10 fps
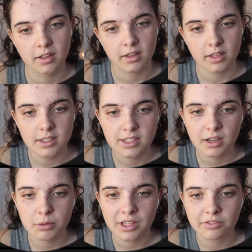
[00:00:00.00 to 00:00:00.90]
He's
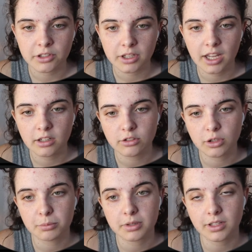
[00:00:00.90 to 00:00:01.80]
like what that volcano
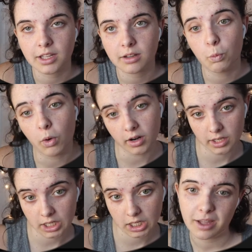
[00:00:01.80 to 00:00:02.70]
jumper
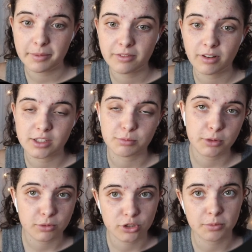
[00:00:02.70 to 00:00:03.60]
wanted. I bet if
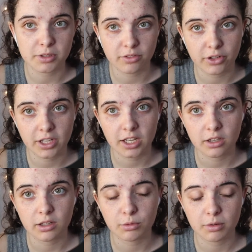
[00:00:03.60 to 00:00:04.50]
Rasputin jumped in a
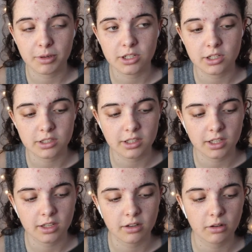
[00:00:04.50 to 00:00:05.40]
volcano, he would have been just like,